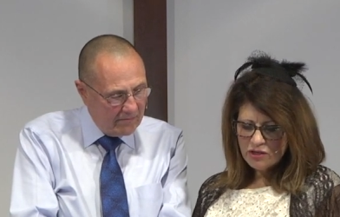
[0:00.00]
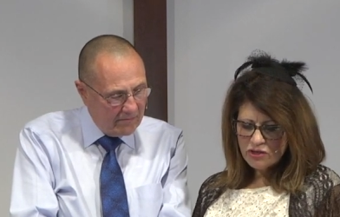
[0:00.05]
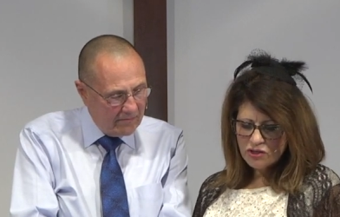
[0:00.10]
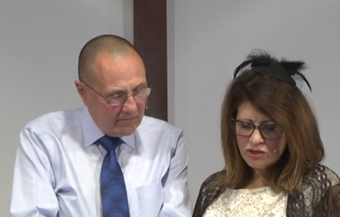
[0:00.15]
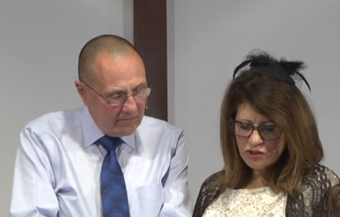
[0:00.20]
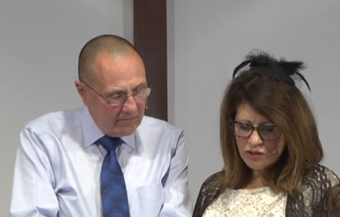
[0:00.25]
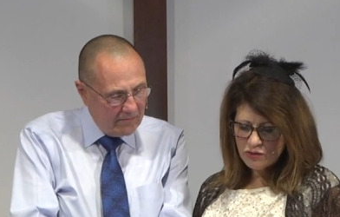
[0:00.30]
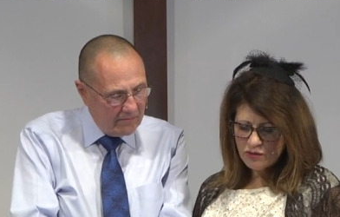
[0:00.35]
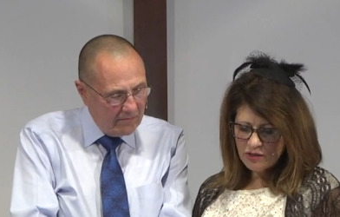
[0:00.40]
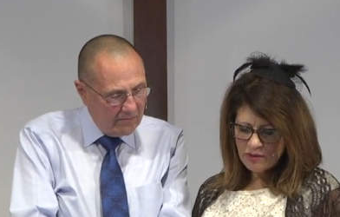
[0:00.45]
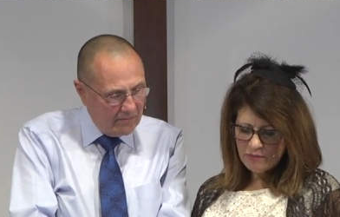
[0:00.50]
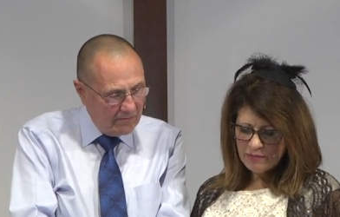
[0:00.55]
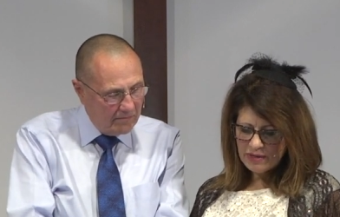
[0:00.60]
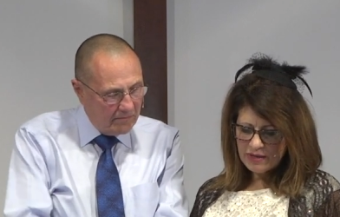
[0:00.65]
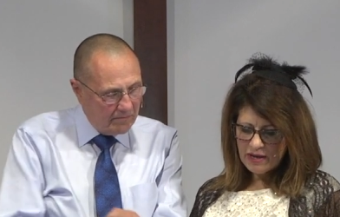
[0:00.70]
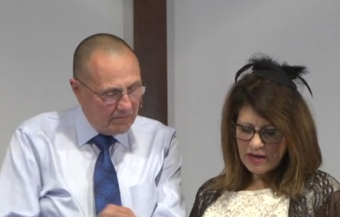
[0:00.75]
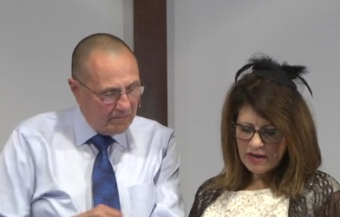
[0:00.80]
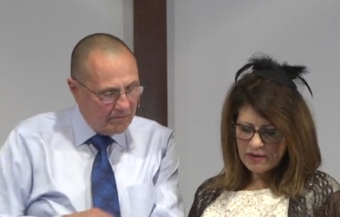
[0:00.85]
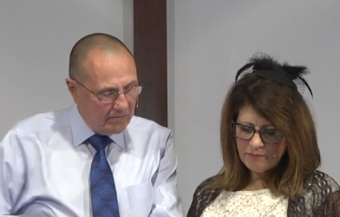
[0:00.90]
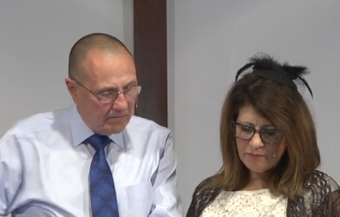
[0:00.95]
Speaker 1: Judah
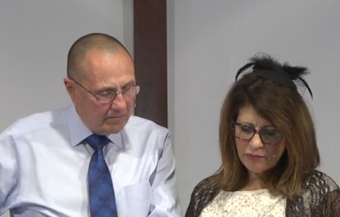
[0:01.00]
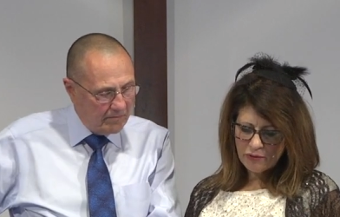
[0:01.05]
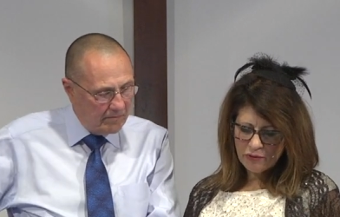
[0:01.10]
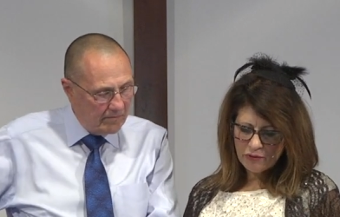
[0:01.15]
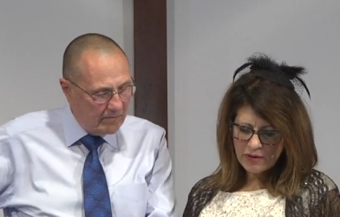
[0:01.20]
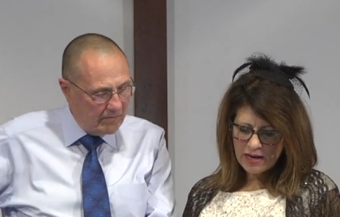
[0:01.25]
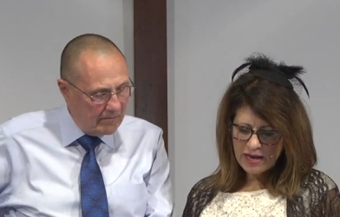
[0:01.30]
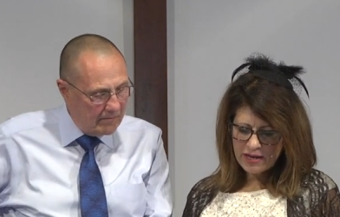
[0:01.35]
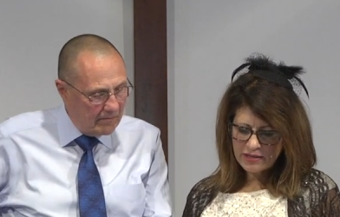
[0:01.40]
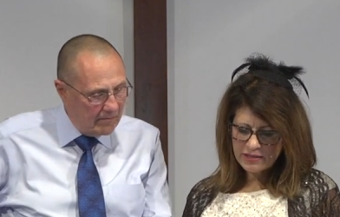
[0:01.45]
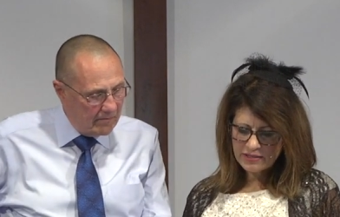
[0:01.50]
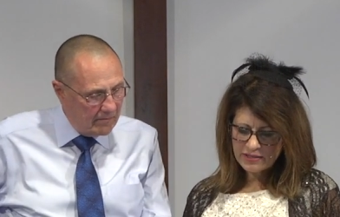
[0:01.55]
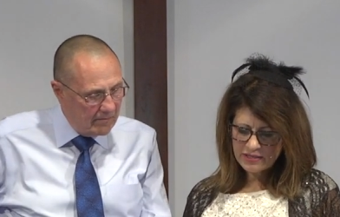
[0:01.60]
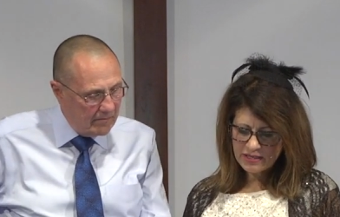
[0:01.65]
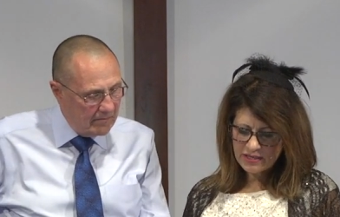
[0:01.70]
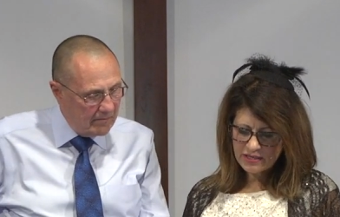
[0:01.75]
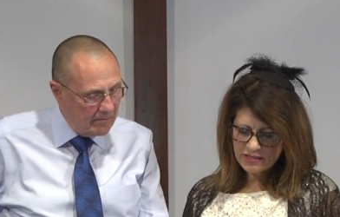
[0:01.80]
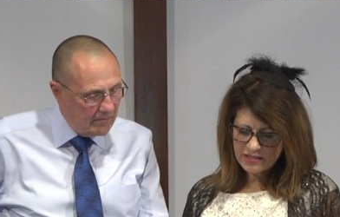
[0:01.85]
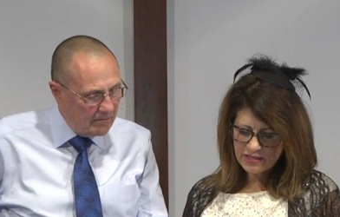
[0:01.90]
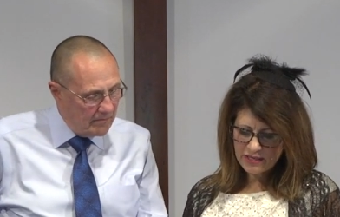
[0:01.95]
begot Perez
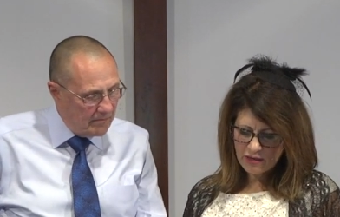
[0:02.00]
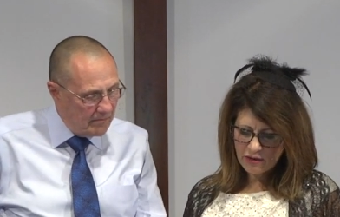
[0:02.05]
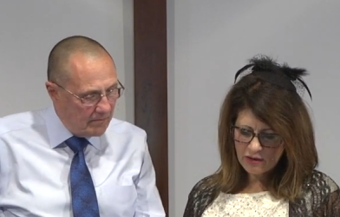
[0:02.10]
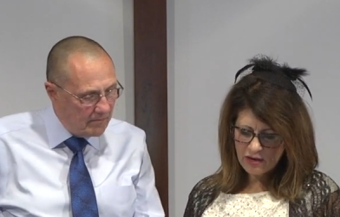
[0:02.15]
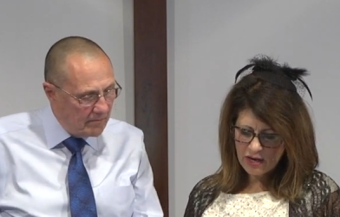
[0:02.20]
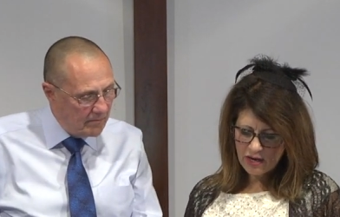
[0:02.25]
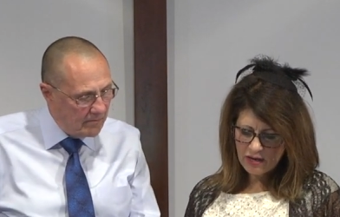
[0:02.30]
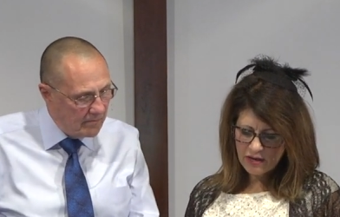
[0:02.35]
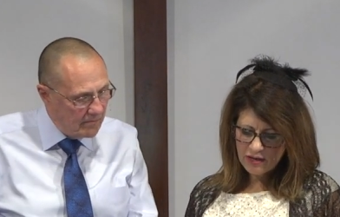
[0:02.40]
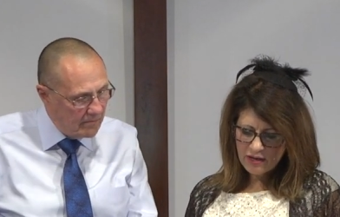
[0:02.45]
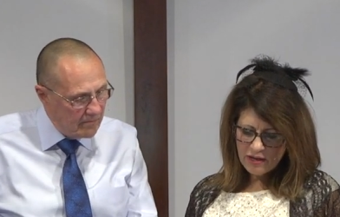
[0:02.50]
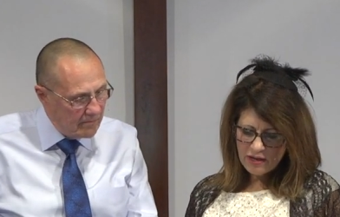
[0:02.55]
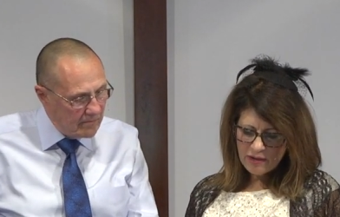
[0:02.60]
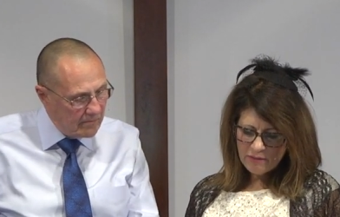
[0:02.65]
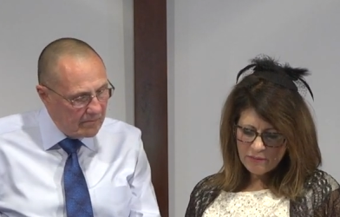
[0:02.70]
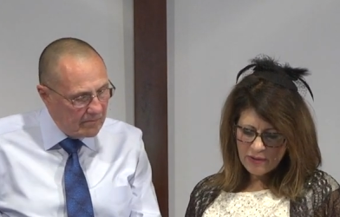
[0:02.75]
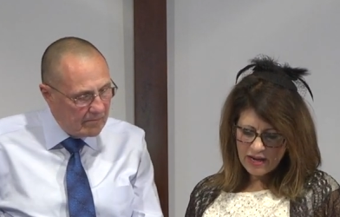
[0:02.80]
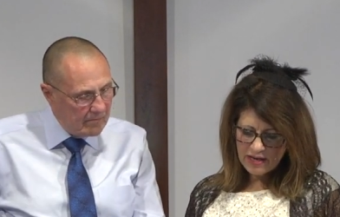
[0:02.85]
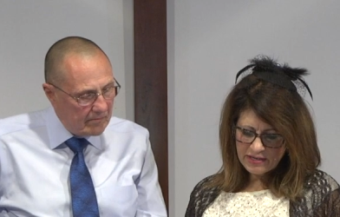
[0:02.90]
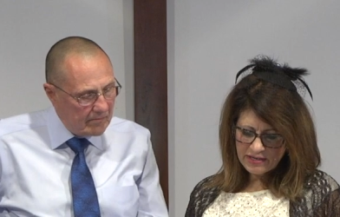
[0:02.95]
and Zerah
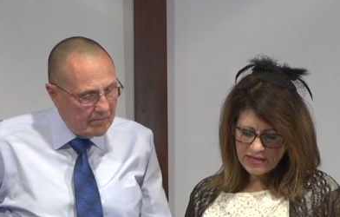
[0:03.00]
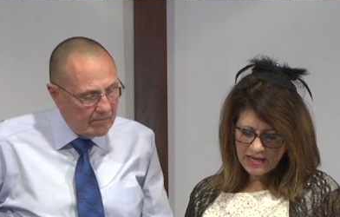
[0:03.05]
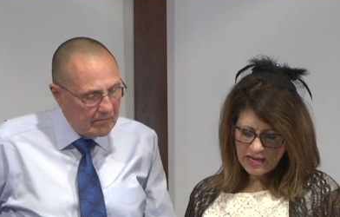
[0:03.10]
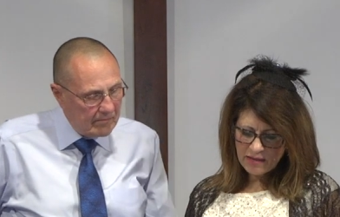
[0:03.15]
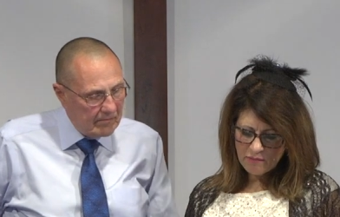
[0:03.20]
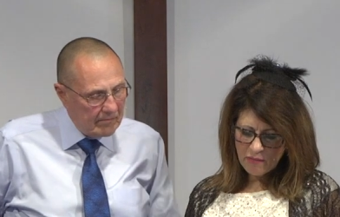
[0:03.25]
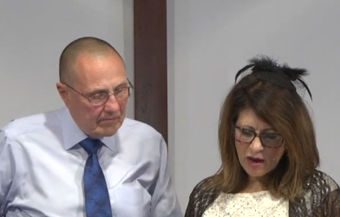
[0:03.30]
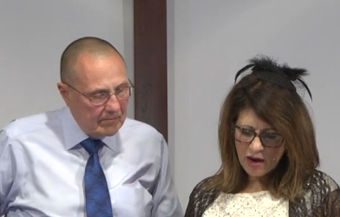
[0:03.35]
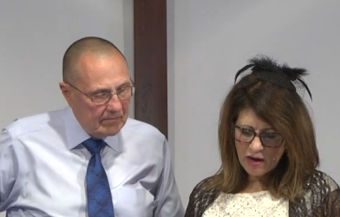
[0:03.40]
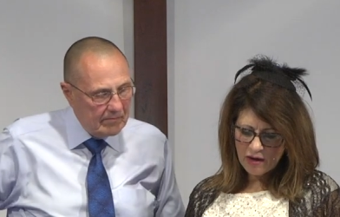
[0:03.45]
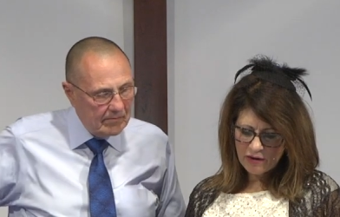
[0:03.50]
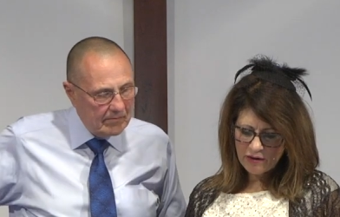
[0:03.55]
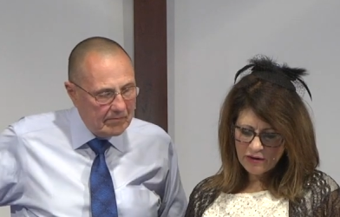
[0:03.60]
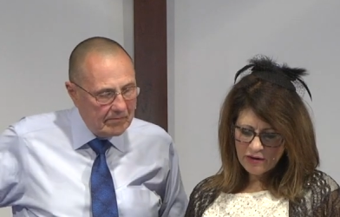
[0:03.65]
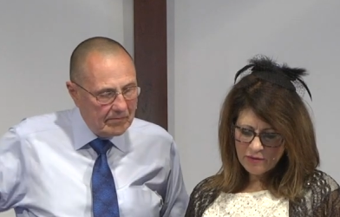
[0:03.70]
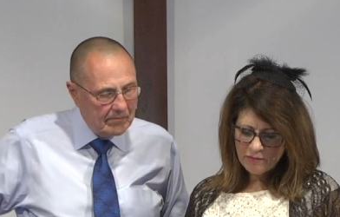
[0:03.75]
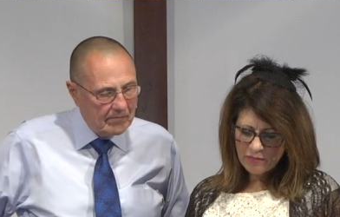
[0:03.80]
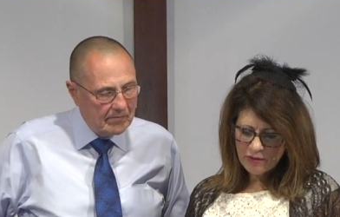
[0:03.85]
by Tamar.